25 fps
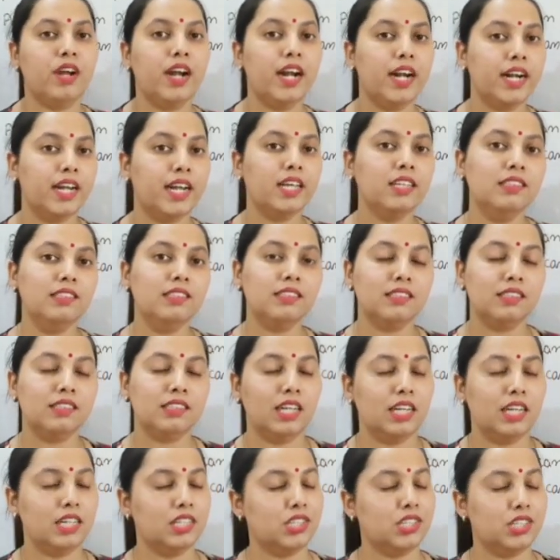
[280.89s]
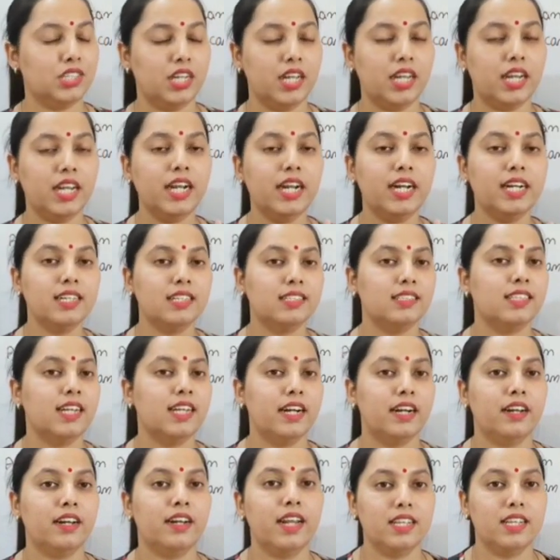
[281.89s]
It is stationary, it is
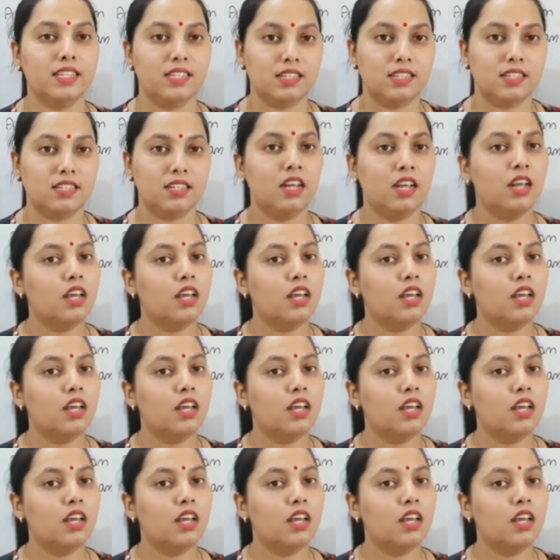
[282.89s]
at rest.